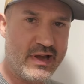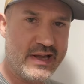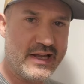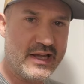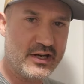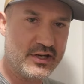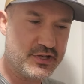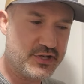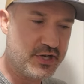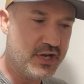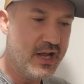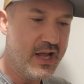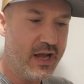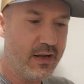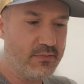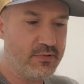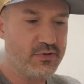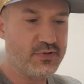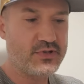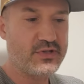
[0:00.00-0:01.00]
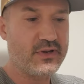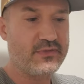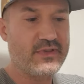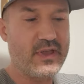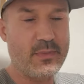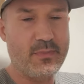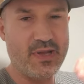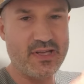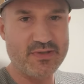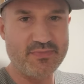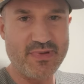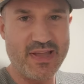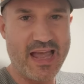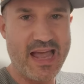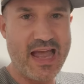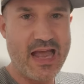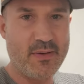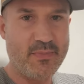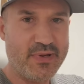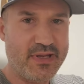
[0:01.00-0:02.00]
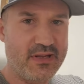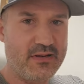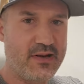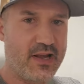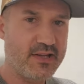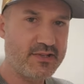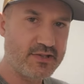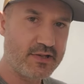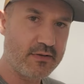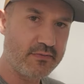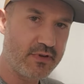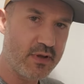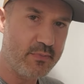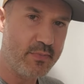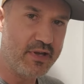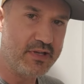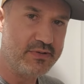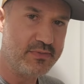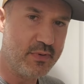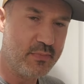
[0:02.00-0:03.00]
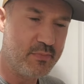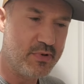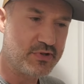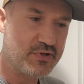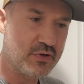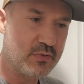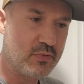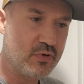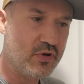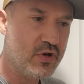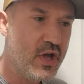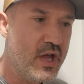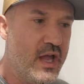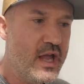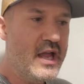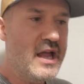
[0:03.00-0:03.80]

my energy. I'm doing stuff that makes me happy, not stuff that makes me miserable.